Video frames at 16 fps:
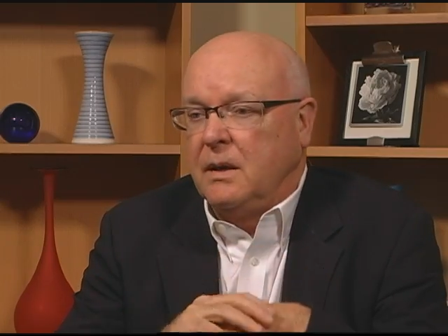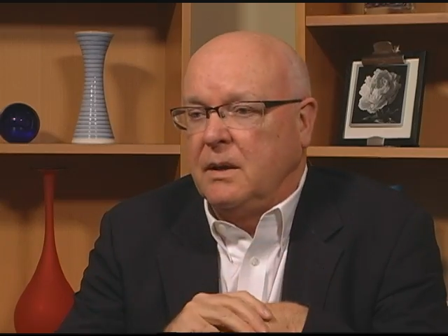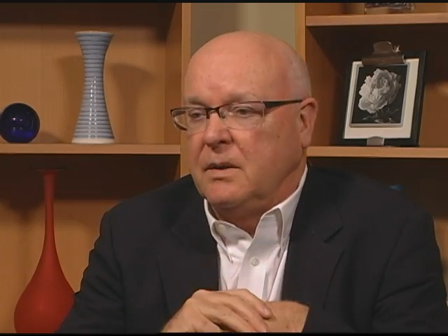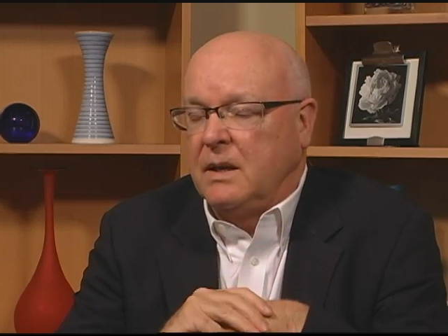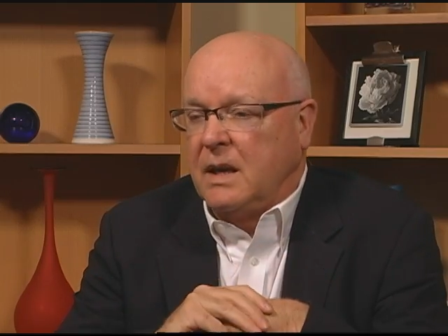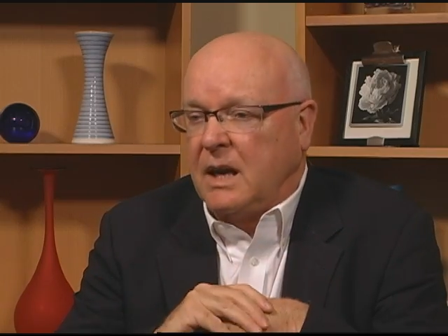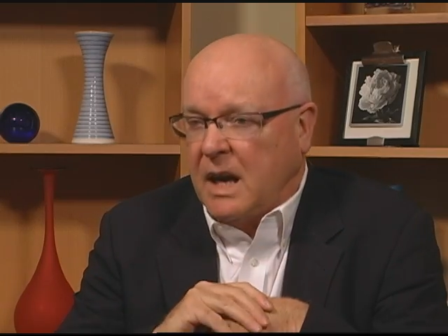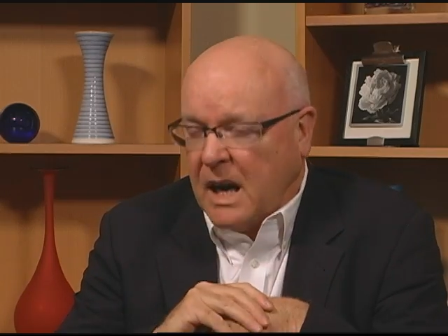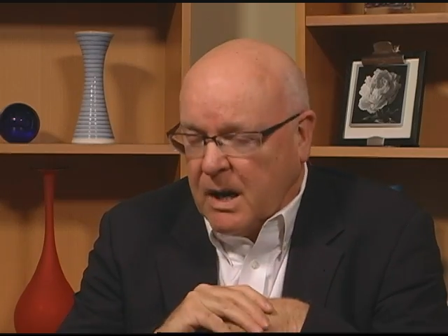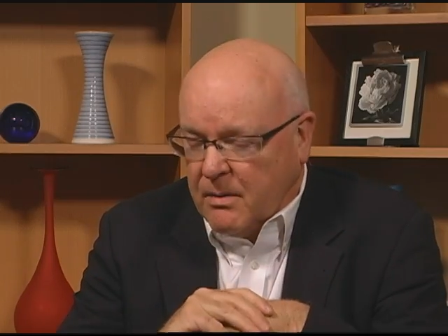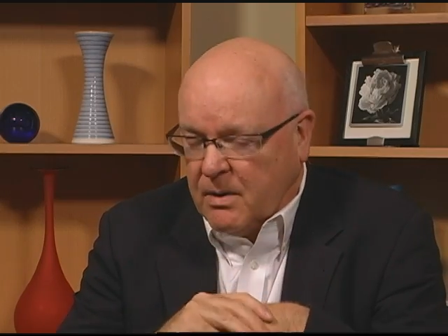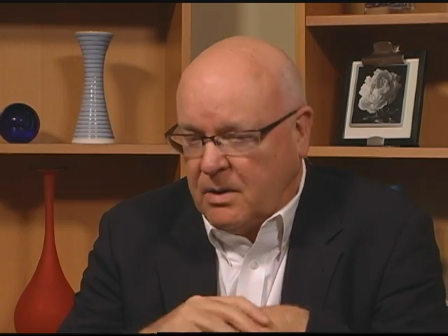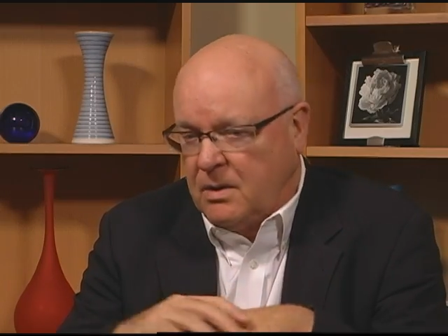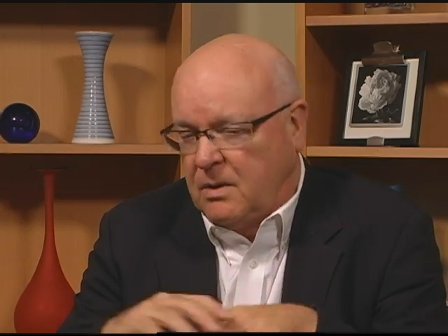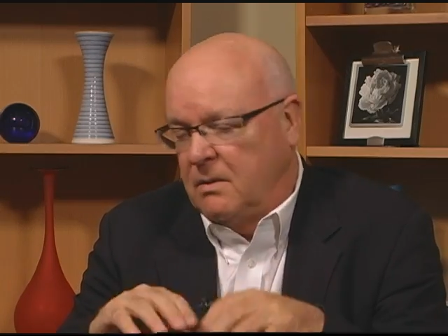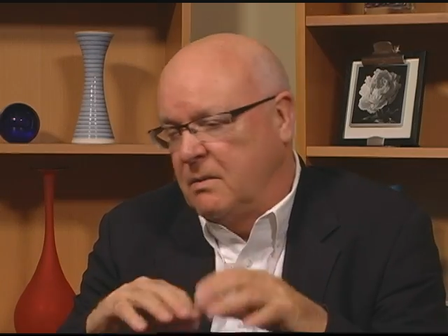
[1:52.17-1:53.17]
and the
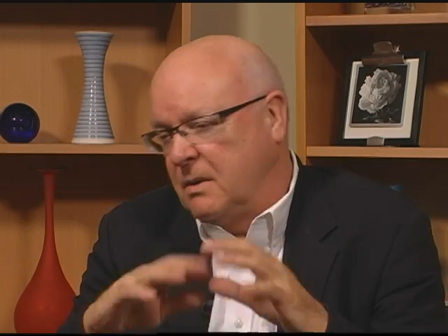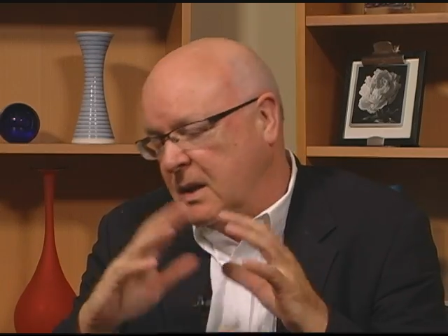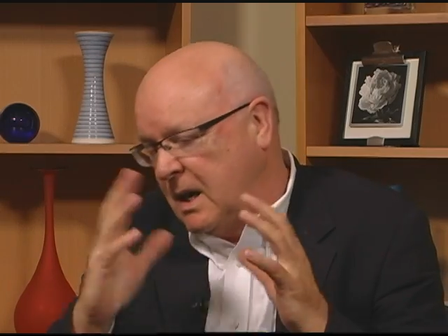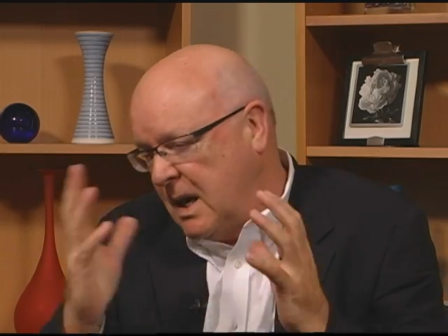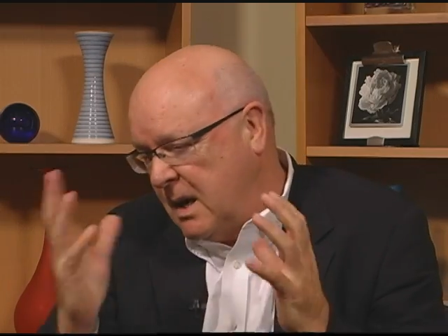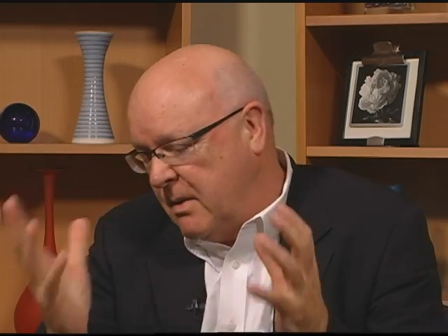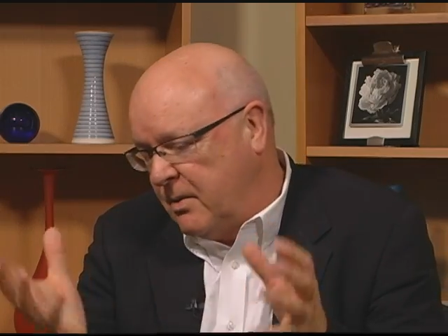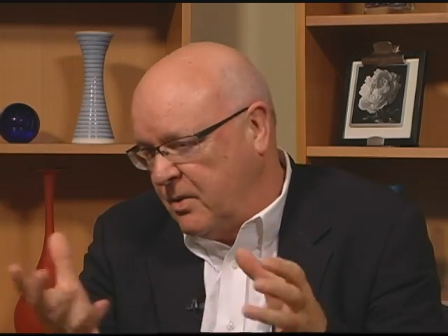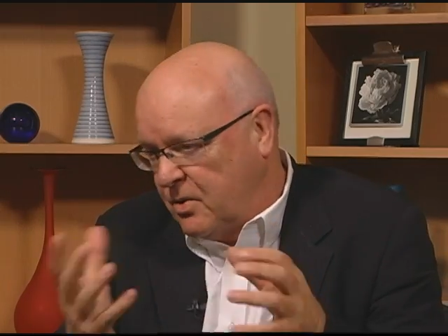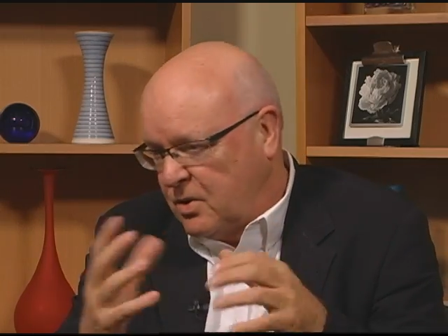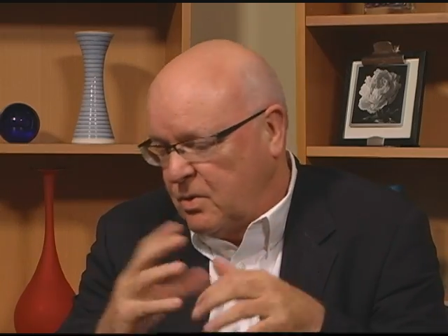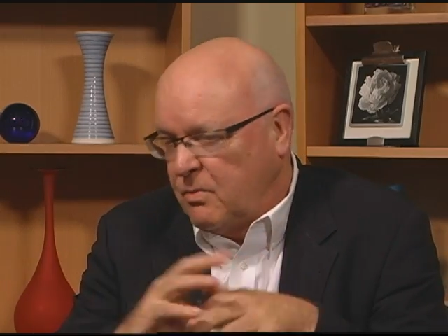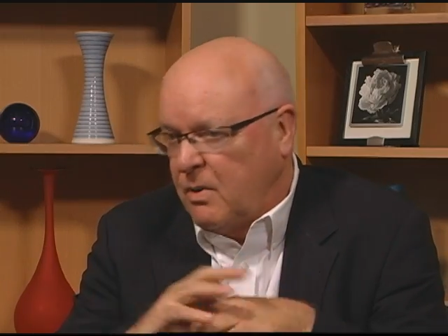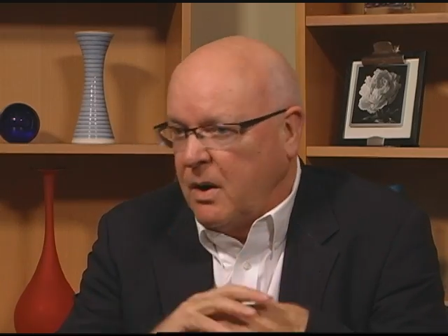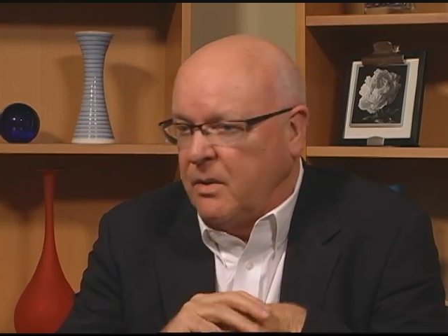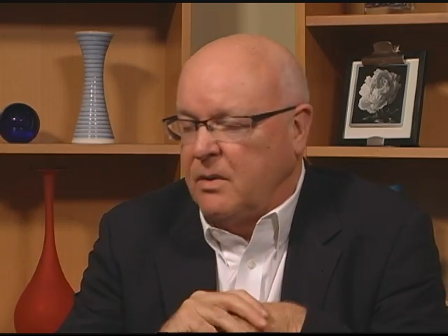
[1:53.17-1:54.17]
character and the characters
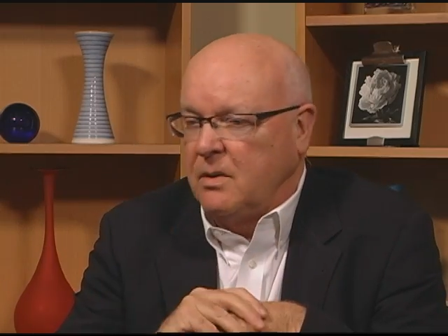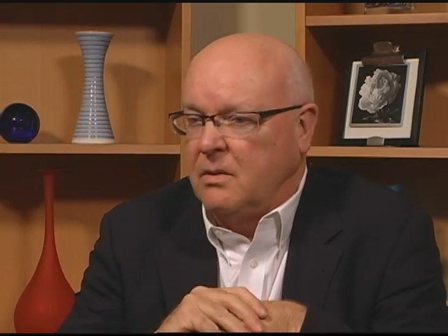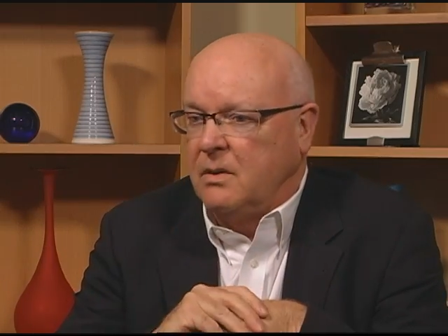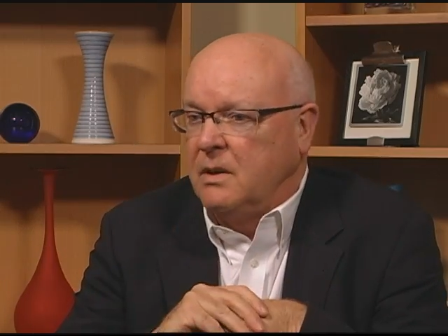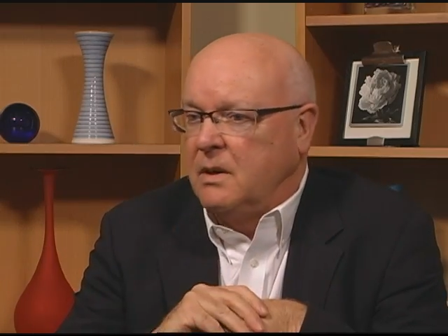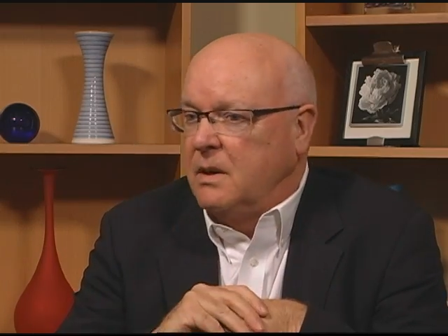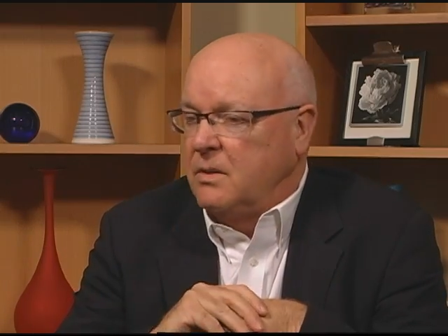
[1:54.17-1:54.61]
around her